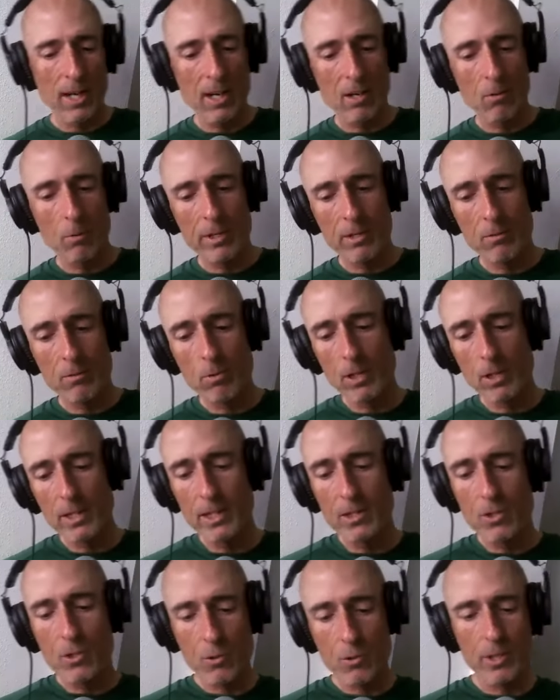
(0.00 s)
how we
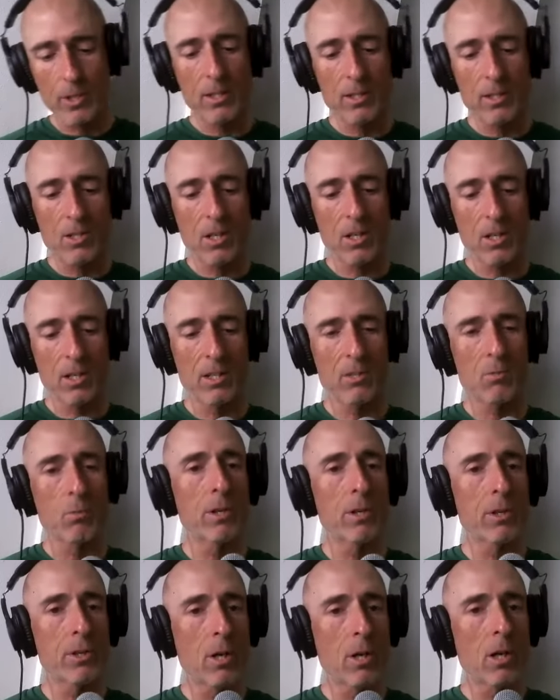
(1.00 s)
really treat these kids when
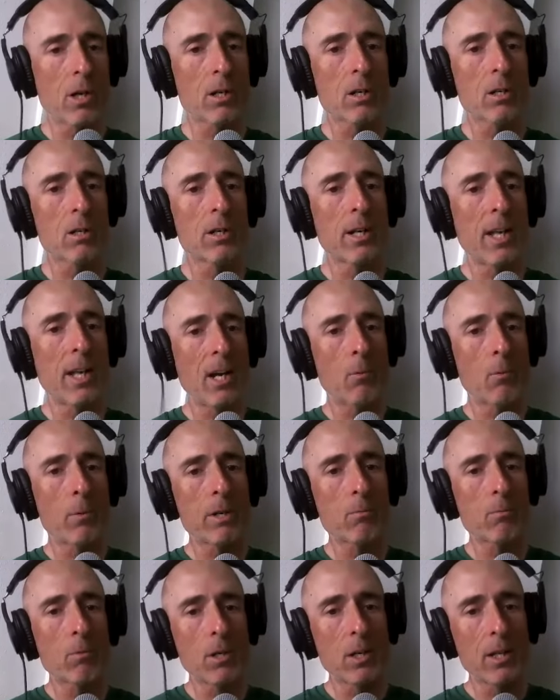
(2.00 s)
they're younger and how
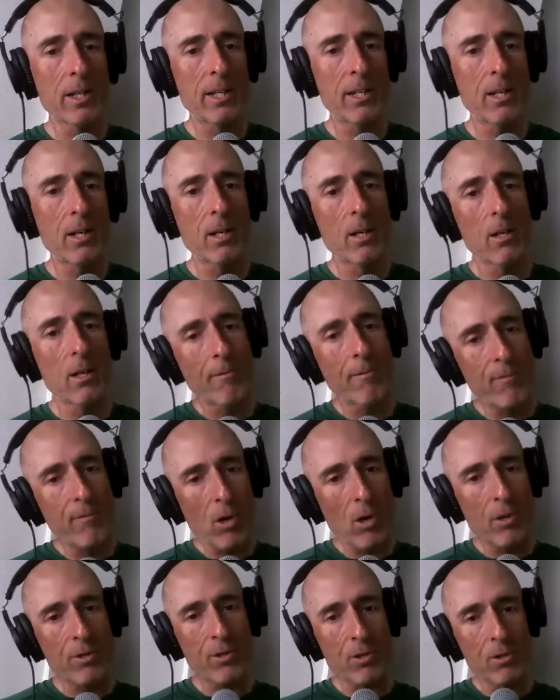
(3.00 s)
we really
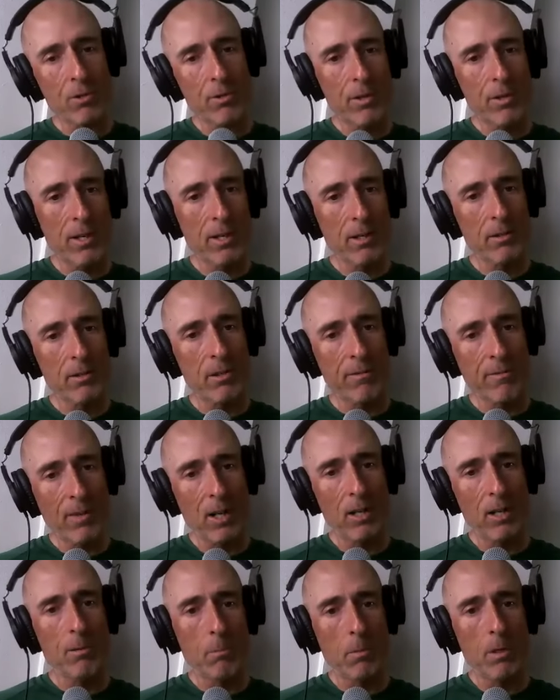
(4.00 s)
foster their
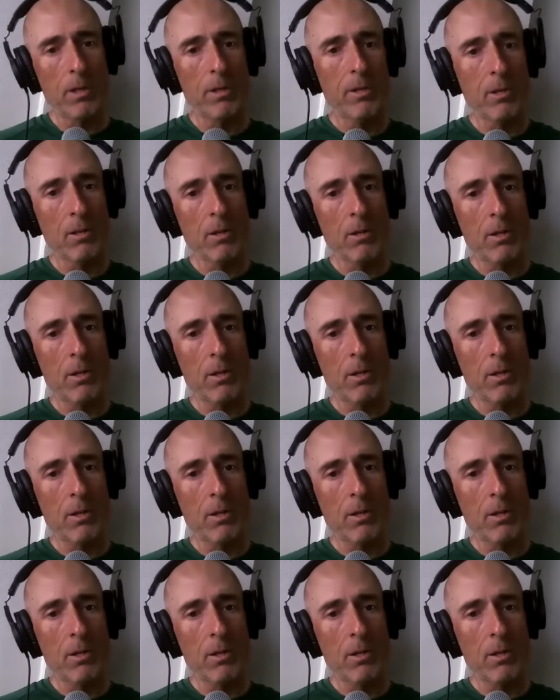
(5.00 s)
development,